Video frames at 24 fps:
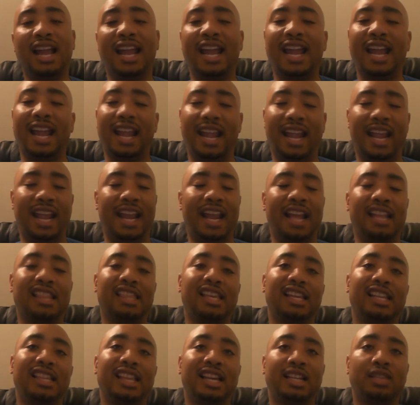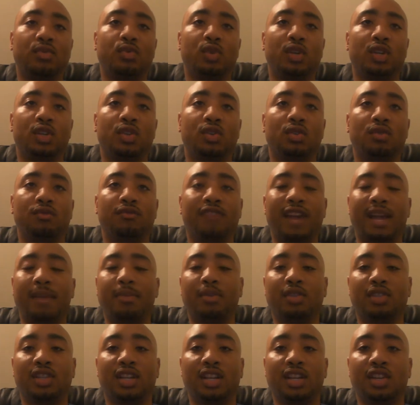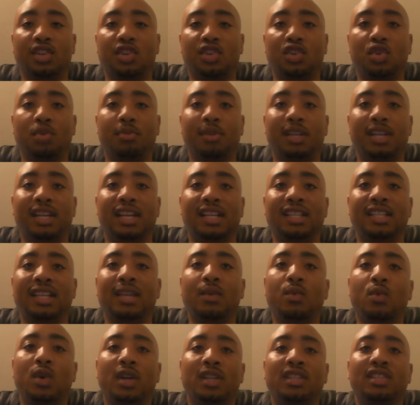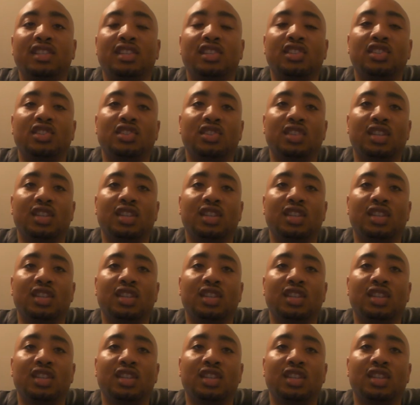And I think that's what Faber's going to do because he wants to,